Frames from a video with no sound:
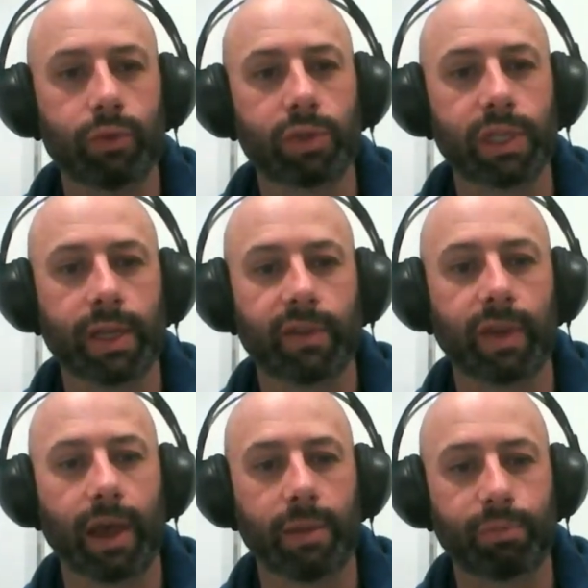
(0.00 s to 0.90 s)
We'll chat
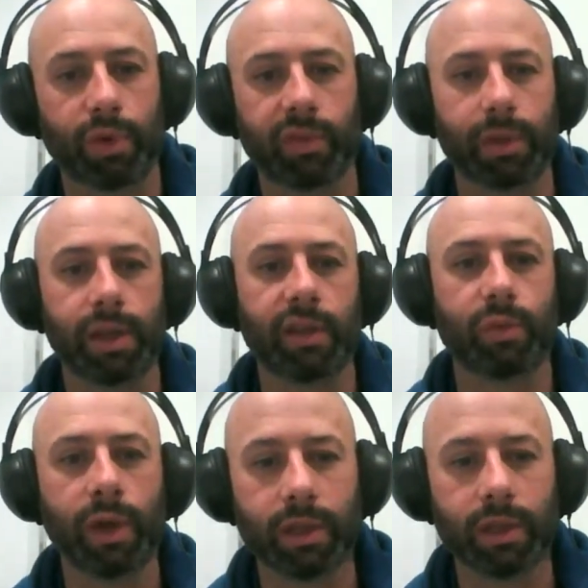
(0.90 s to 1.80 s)
possibly next
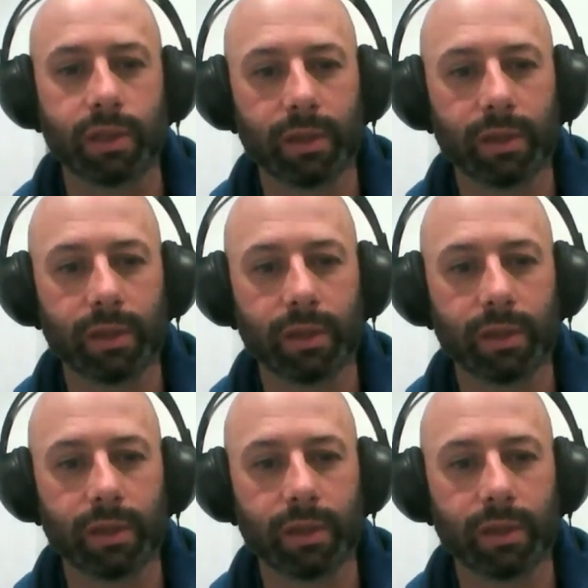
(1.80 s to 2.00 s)
week.